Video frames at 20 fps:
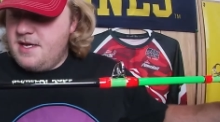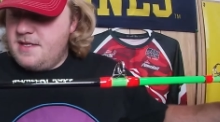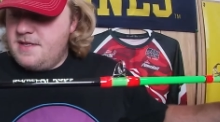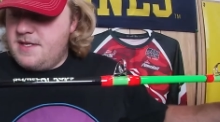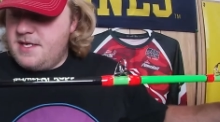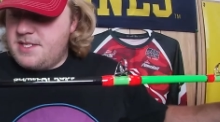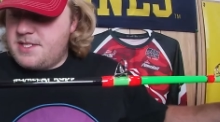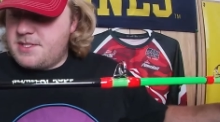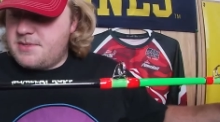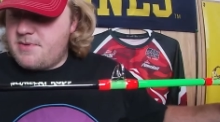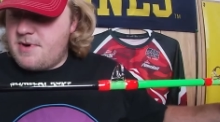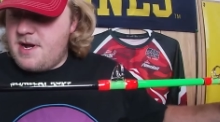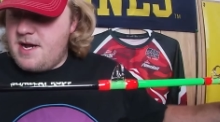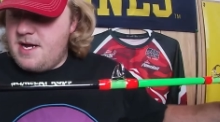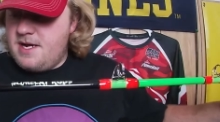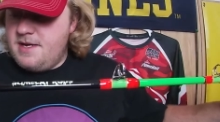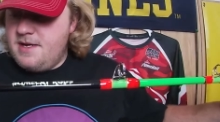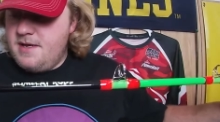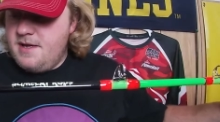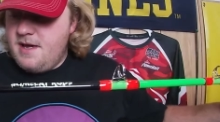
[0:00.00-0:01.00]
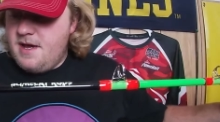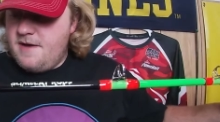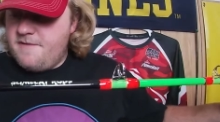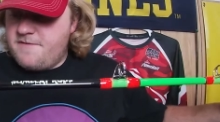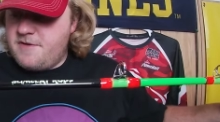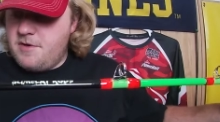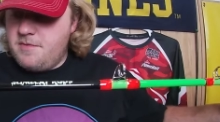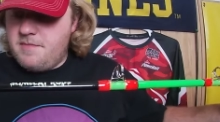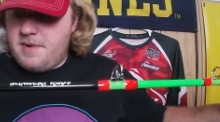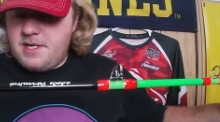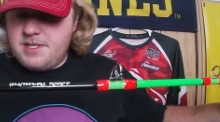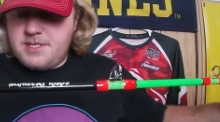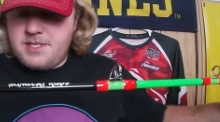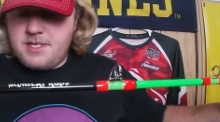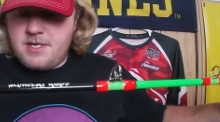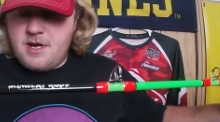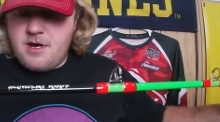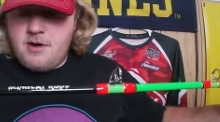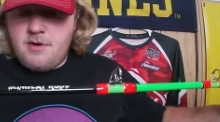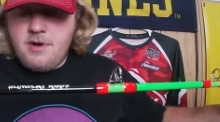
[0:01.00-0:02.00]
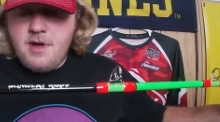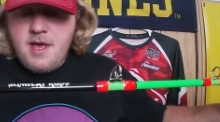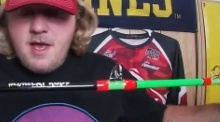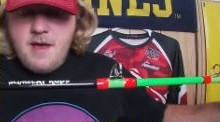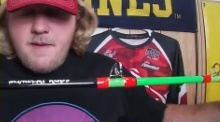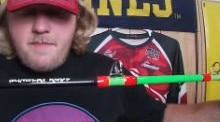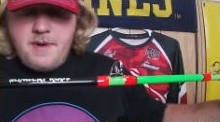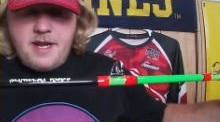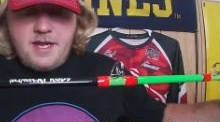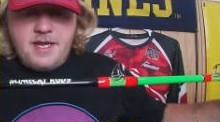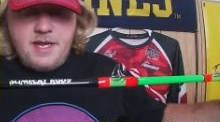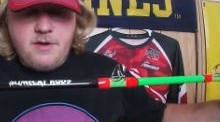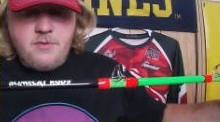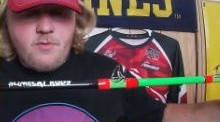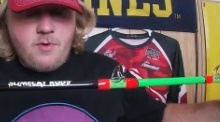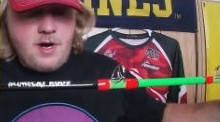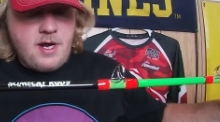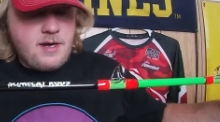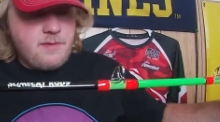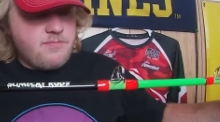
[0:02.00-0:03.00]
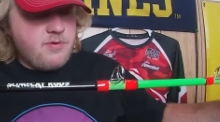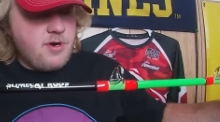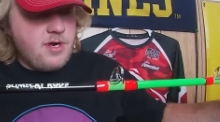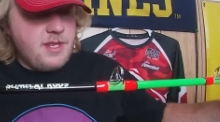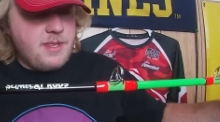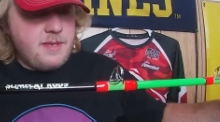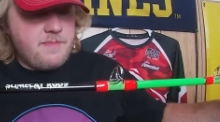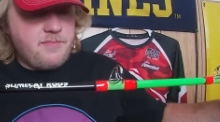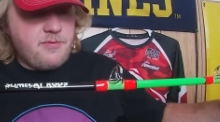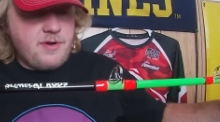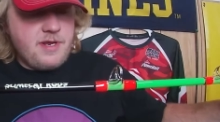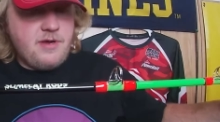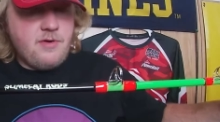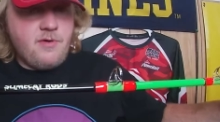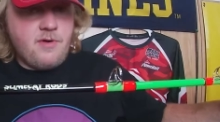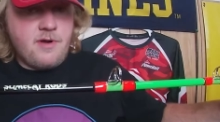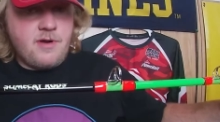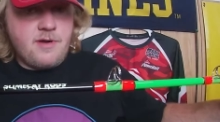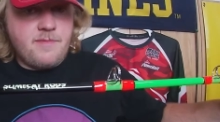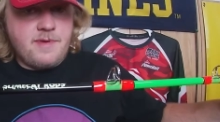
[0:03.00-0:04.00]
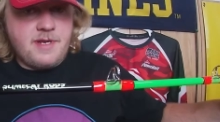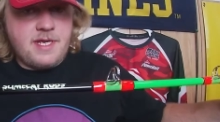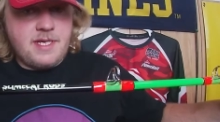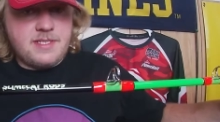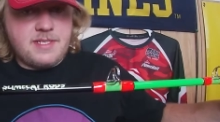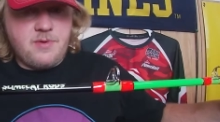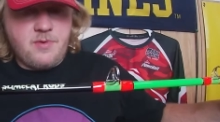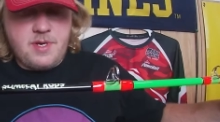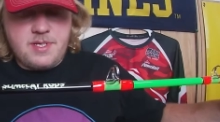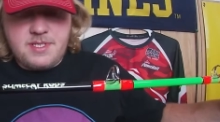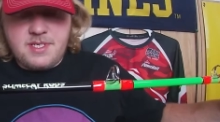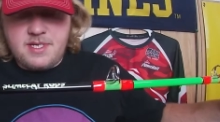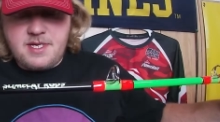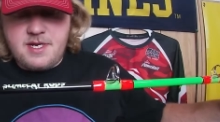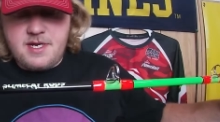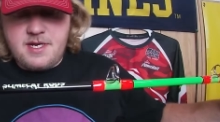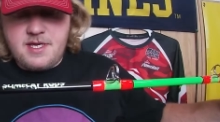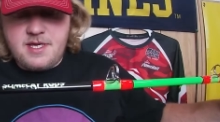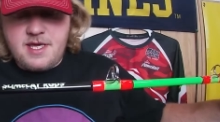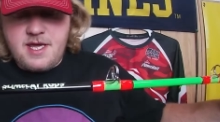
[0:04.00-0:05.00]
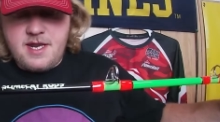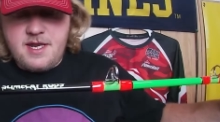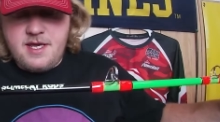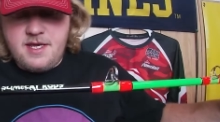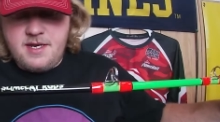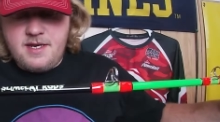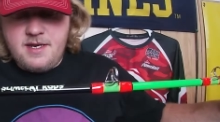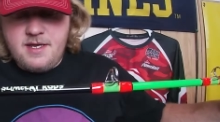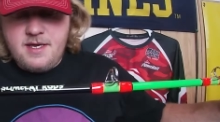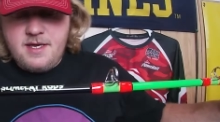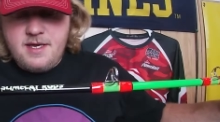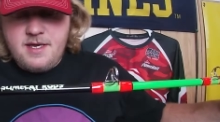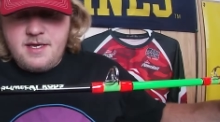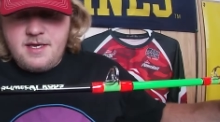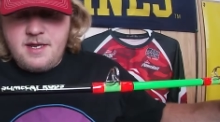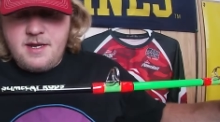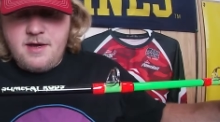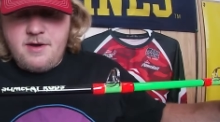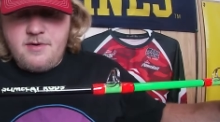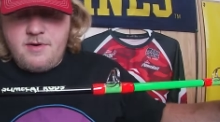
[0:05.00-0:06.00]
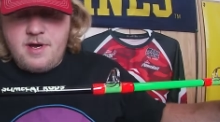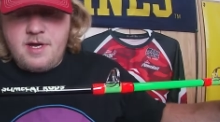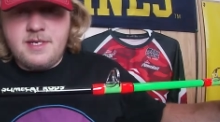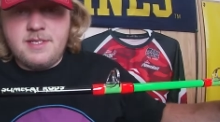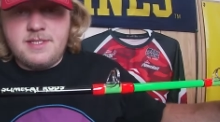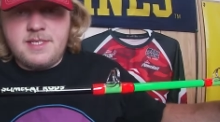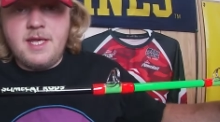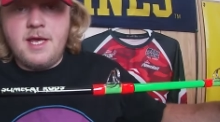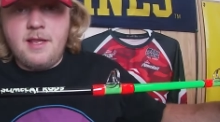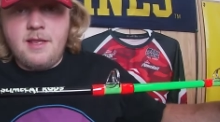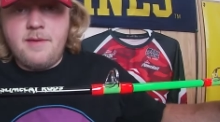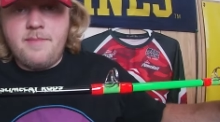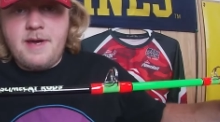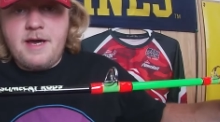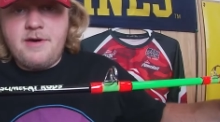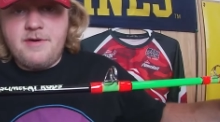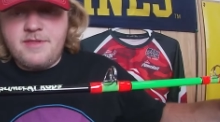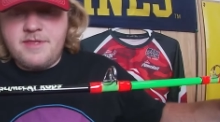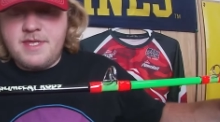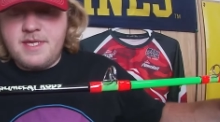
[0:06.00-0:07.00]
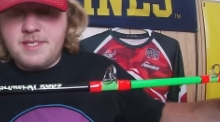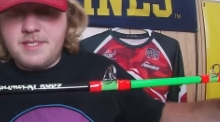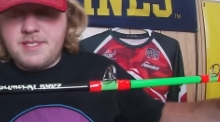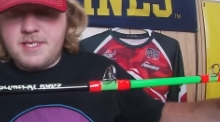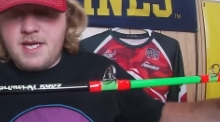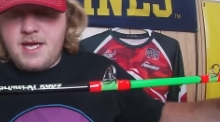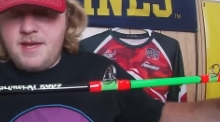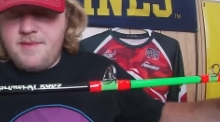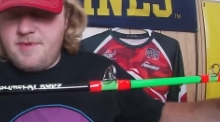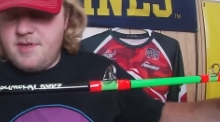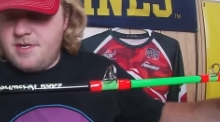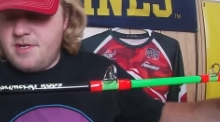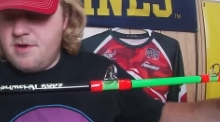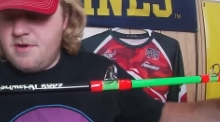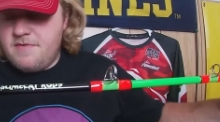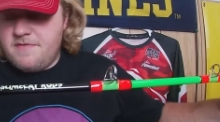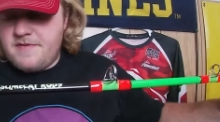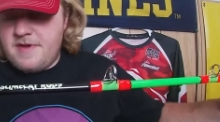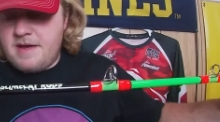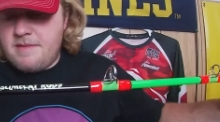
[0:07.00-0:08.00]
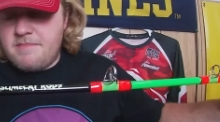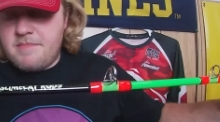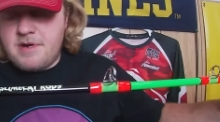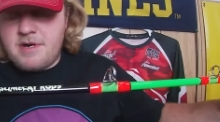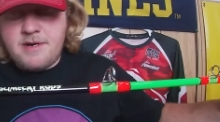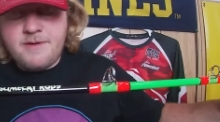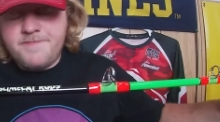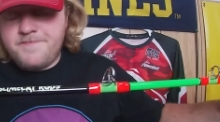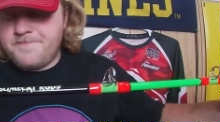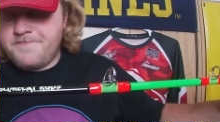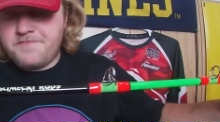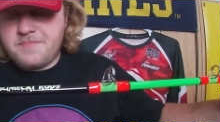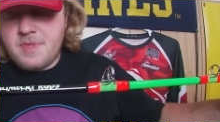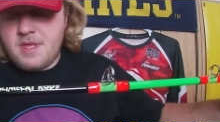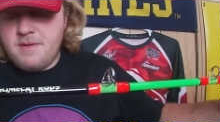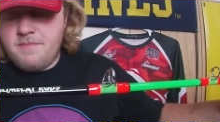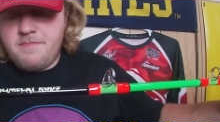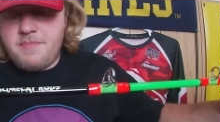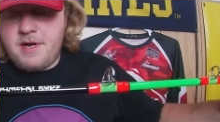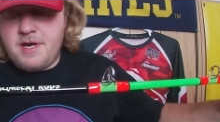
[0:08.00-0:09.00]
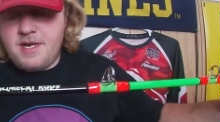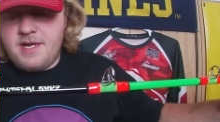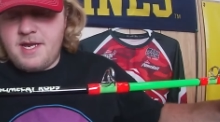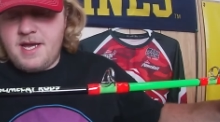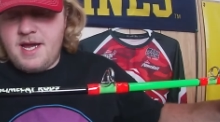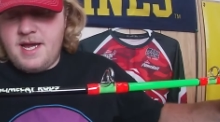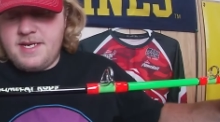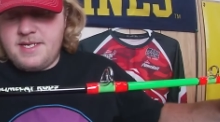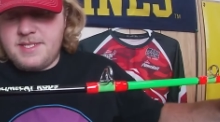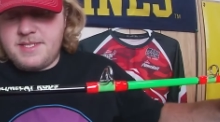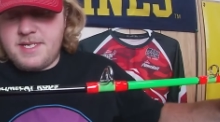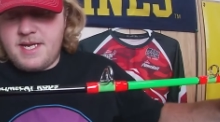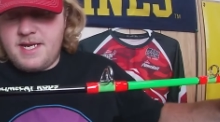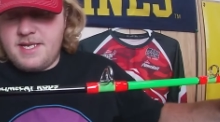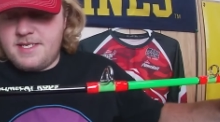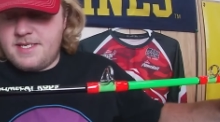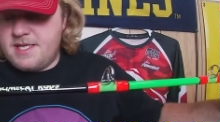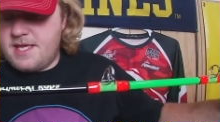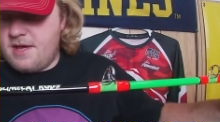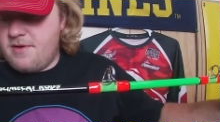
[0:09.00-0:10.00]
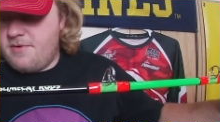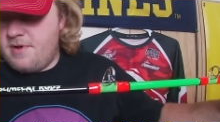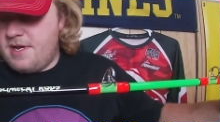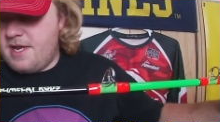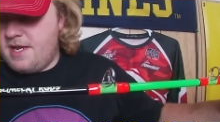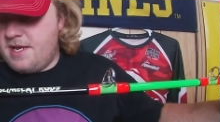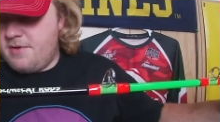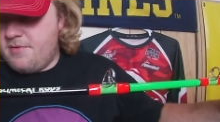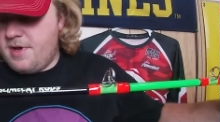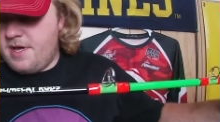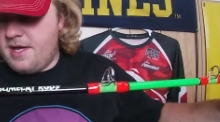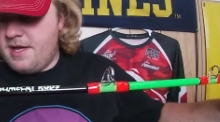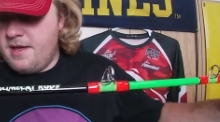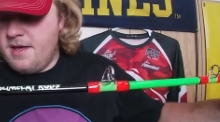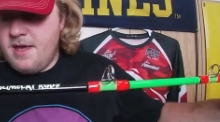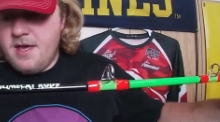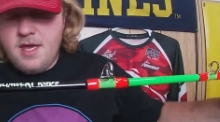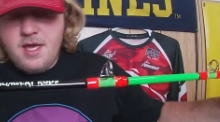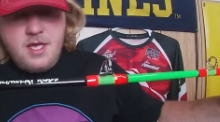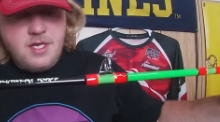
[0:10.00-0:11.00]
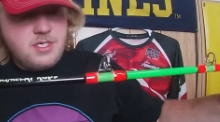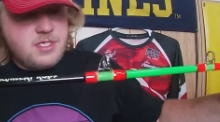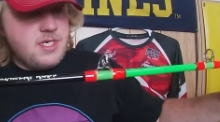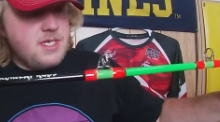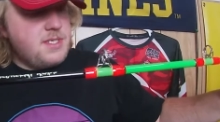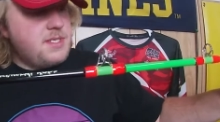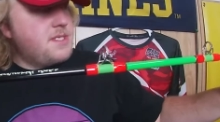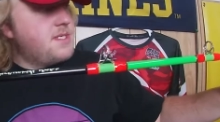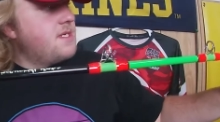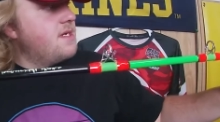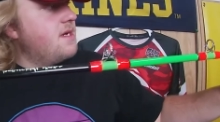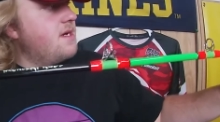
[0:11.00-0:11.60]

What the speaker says: this rod a few months ago, but I didn't want to put in the pre-order because I wasn't gonna get it, you know, until about this time in November. But I decided to get one anyway, just